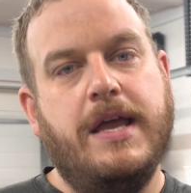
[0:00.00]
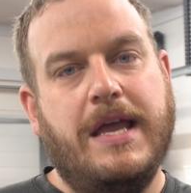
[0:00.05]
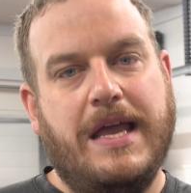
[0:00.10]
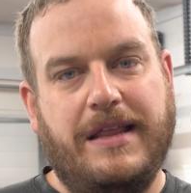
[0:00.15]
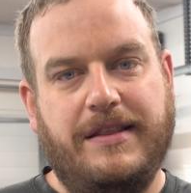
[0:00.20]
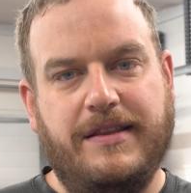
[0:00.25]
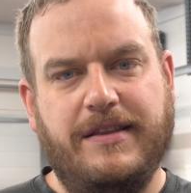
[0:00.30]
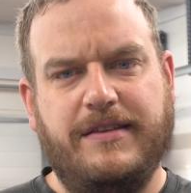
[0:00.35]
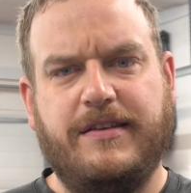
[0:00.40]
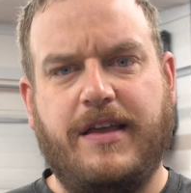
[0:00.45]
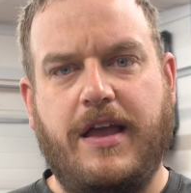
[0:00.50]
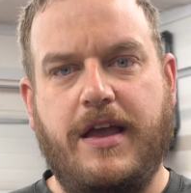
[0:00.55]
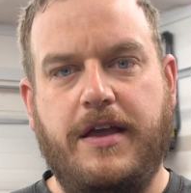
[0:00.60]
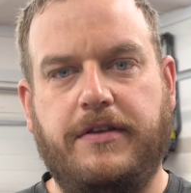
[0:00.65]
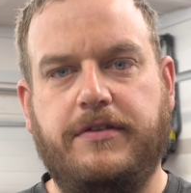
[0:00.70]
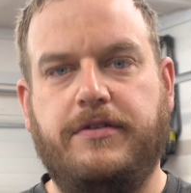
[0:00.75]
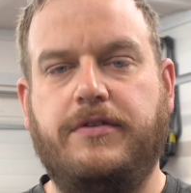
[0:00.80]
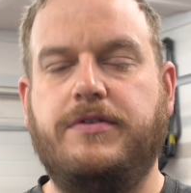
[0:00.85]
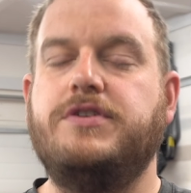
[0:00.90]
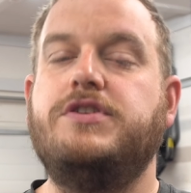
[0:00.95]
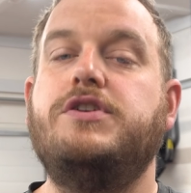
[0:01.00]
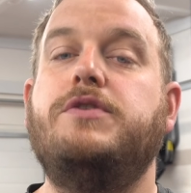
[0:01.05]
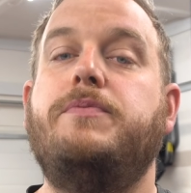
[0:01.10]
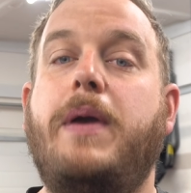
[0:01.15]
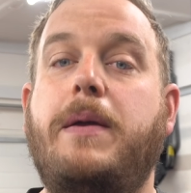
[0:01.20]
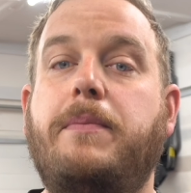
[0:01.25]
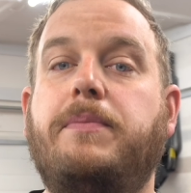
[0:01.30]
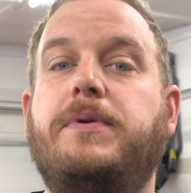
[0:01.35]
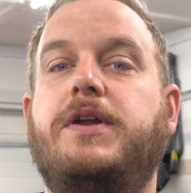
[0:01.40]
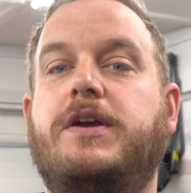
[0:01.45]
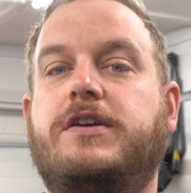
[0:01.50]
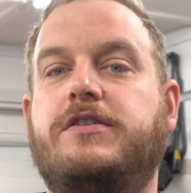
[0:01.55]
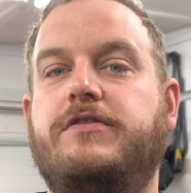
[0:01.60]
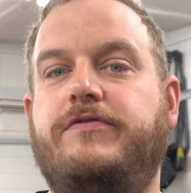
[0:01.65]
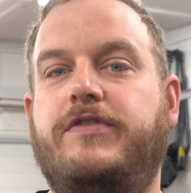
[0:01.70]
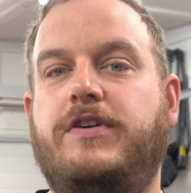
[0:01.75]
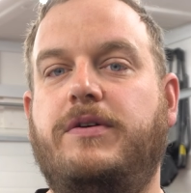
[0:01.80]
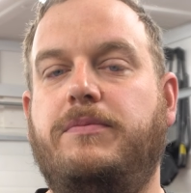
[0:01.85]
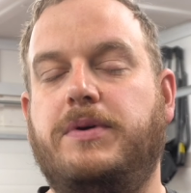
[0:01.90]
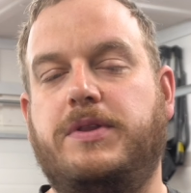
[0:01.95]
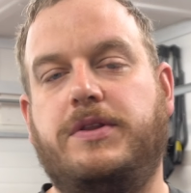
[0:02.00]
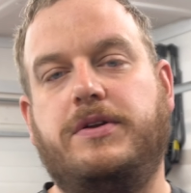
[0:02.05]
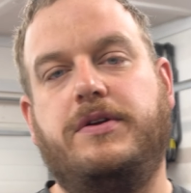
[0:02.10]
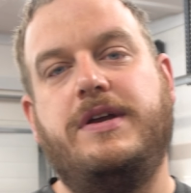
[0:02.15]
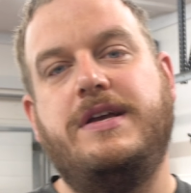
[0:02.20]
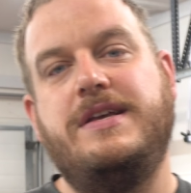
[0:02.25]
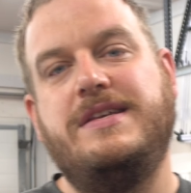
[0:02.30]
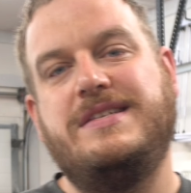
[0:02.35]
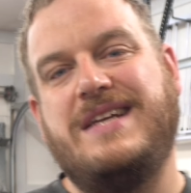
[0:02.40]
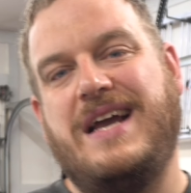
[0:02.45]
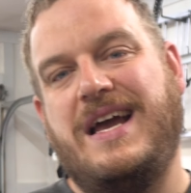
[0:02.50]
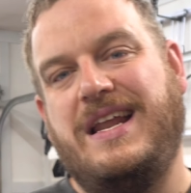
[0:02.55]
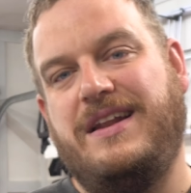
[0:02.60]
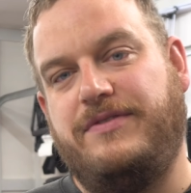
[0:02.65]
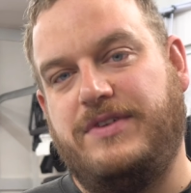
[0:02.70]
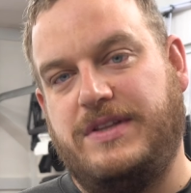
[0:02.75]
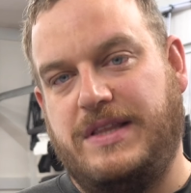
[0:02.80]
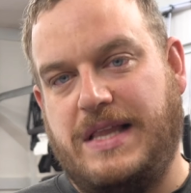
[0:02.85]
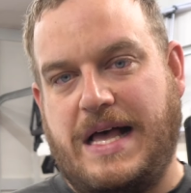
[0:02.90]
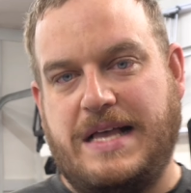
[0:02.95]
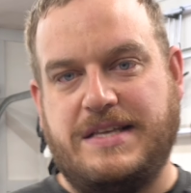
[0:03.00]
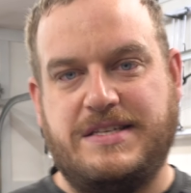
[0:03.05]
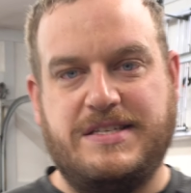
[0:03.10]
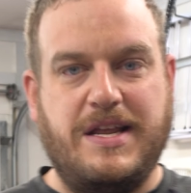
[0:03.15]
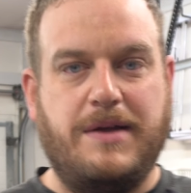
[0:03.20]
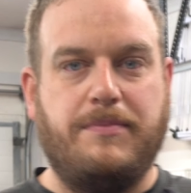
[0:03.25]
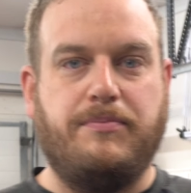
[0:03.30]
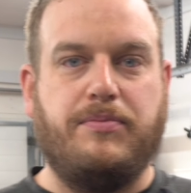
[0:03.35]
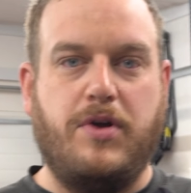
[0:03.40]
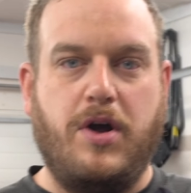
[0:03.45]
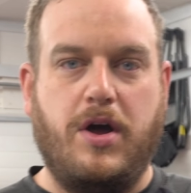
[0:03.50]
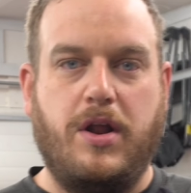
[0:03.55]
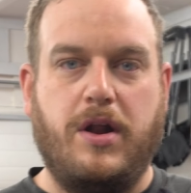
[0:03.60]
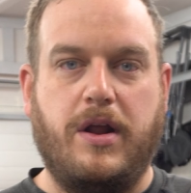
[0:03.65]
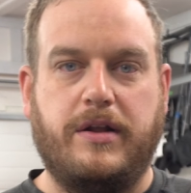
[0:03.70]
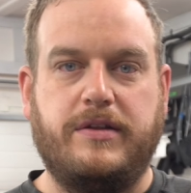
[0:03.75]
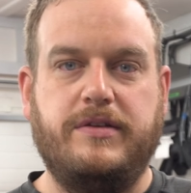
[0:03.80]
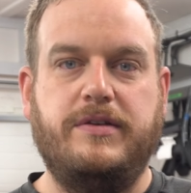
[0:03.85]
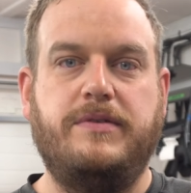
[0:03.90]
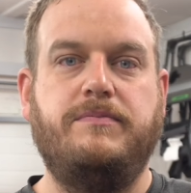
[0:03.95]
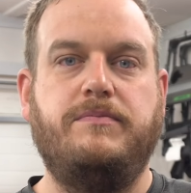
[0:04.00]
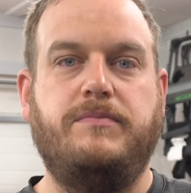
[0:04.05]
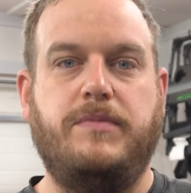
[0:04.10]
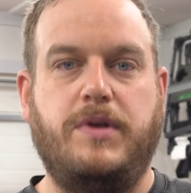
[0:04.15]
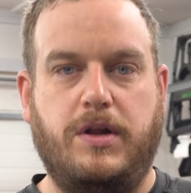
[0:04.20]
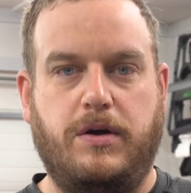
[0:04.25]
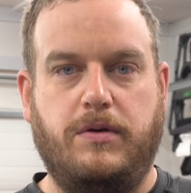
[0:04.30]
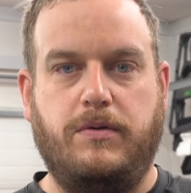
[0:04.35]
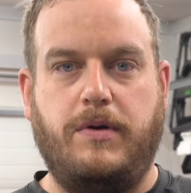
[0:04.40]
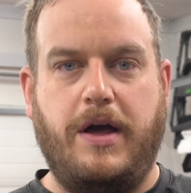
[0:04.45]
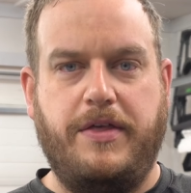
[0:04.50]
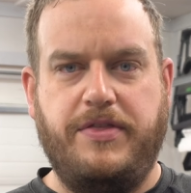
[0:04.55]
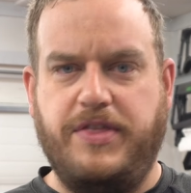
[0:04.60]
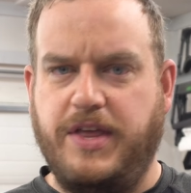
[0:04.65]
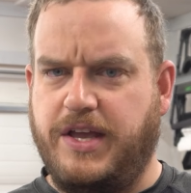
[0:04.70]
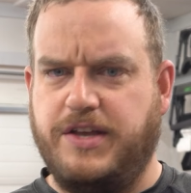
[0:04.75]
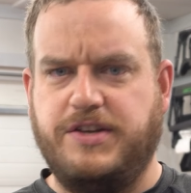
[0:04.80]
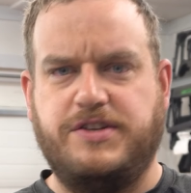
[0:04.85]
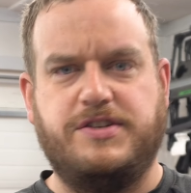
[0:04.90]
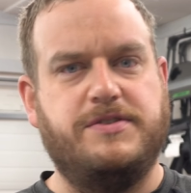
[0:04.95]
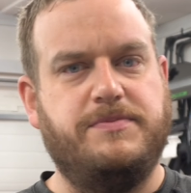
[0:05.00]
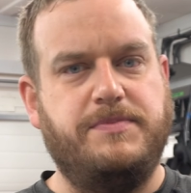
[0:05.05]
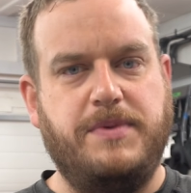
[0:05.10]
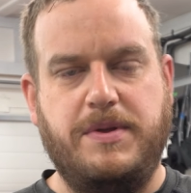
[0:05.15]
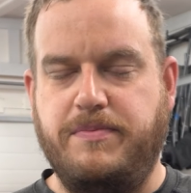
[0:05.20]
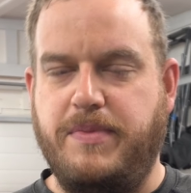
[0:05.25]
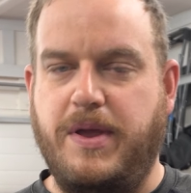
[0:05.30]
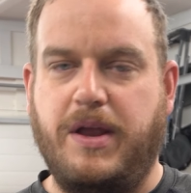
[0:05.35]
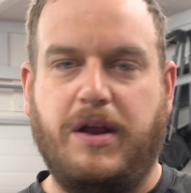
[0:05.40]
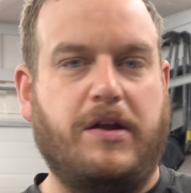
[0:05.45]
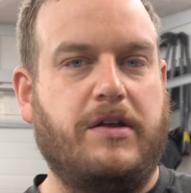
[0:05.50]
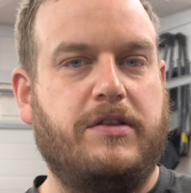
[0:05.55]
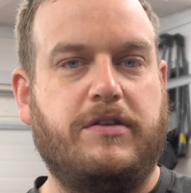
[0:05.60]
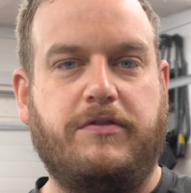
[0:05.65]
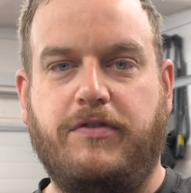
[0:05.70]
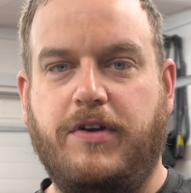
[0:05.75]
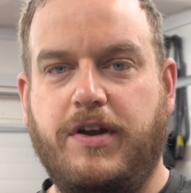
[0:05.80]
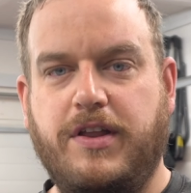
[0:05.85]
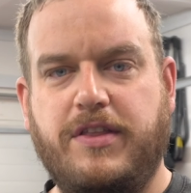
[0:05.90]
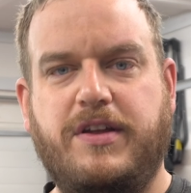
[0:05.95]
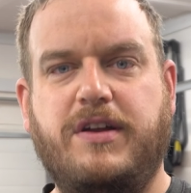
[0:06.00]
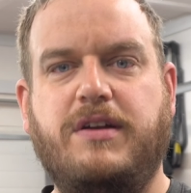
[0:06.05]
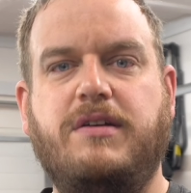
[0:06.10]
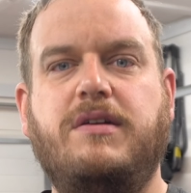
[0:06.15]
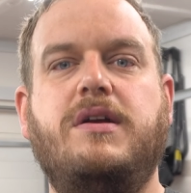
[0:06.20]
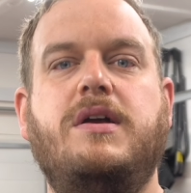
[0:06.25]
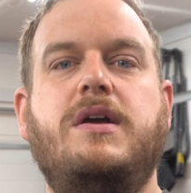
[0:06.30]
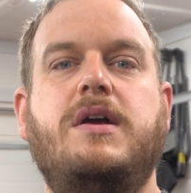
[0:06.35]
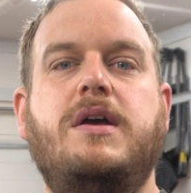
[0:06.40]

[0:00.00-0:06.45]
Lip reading: In this case, there is no paint protection film, but there is kind of a last step product. I think it's just bead maker on the front of there.